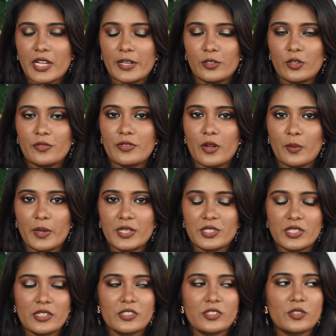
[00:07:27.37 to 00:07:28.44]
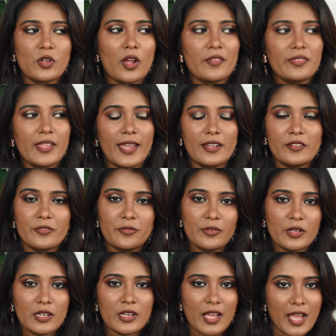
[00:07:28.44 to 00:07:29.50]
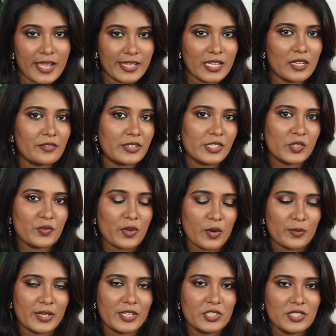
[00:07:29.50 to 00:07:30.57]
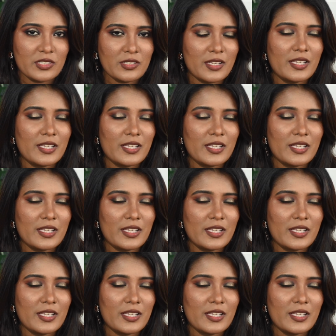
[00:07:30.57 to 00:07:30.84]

kind of foundation it's not that full high coverage foundation